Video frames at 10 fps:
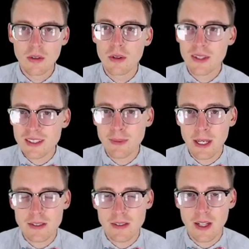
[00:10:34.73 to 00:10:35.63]
Well, this
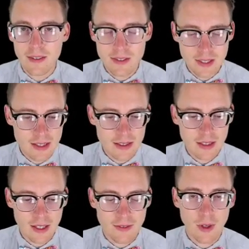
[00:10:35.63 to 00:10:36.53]
makes a lot of sense
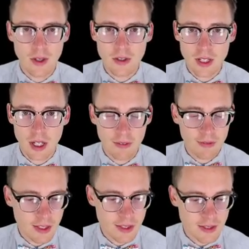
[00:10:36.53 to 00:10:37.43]
if you understand
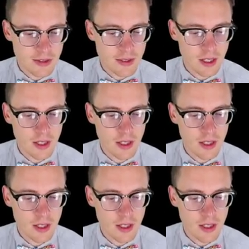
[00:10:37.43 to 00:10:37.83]
functions.